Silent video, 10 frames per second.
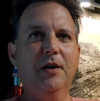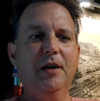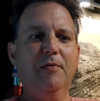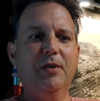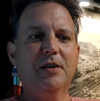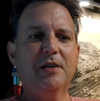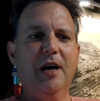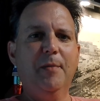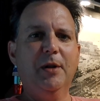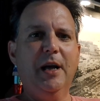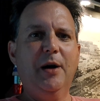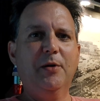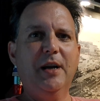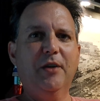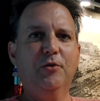given the time
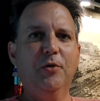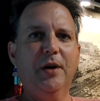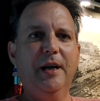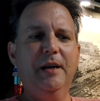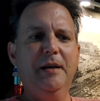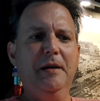allowed yesterday,